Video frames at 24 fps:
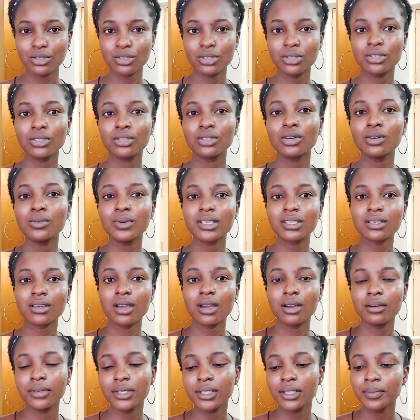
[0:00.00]
So you could always
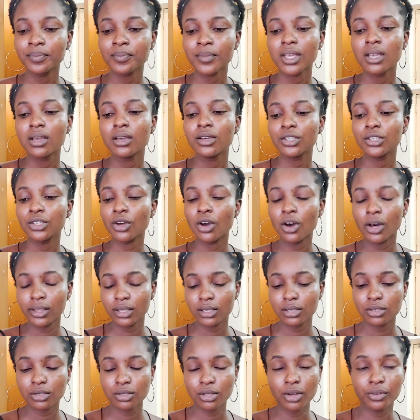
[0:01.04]
carry other
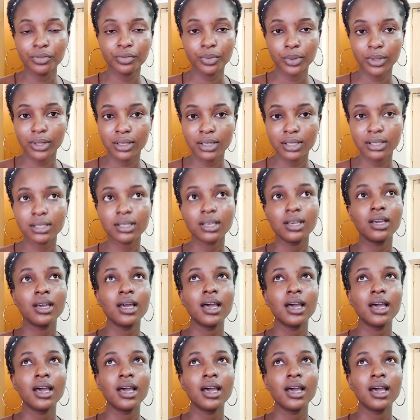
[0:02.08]
stuff with it.